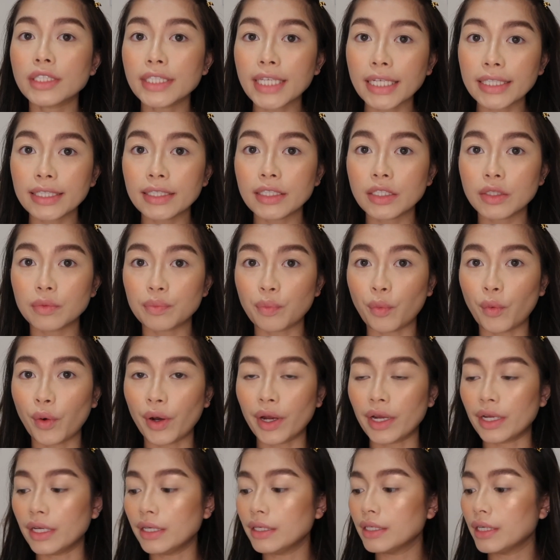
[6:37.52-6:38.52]
setting
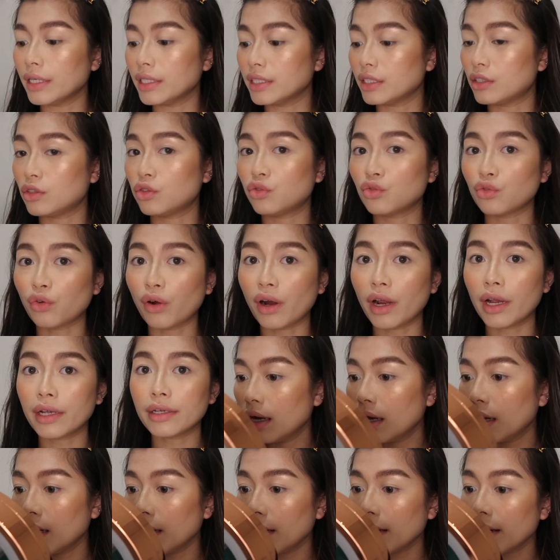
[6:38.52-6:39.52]
spray is dry
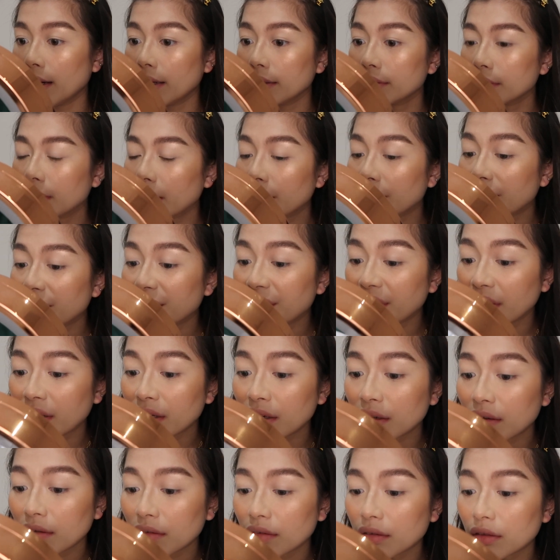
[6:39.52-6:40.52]
and I
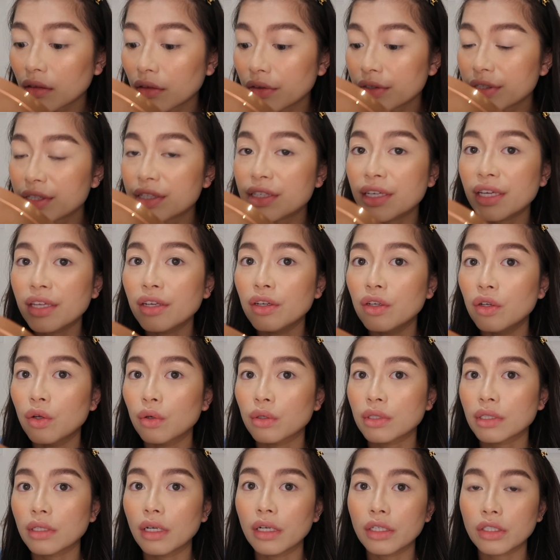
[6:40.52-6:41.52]
think the skin
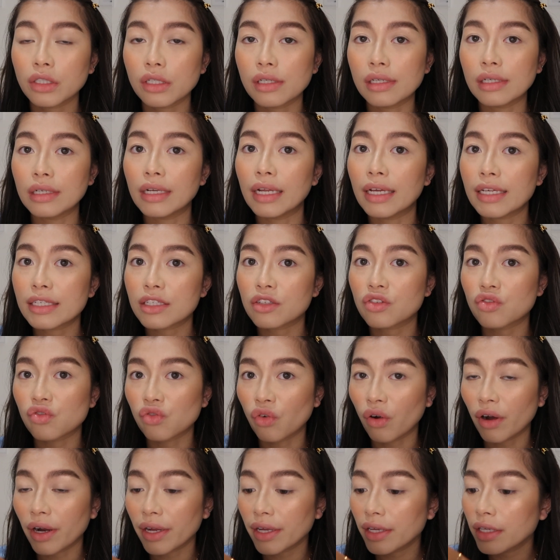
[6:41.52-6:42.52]
looks actually less
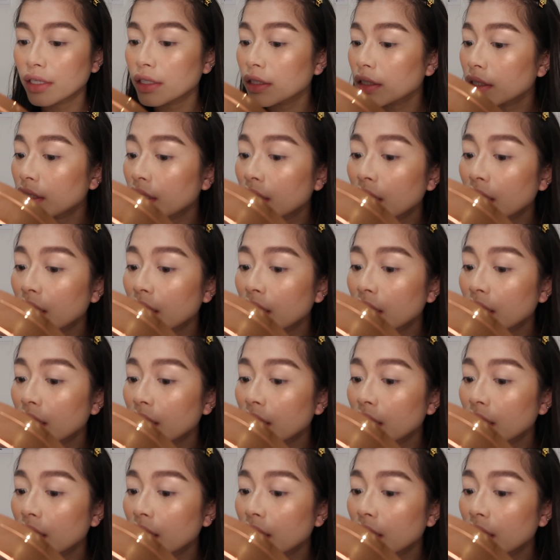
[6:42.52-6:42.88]
drying,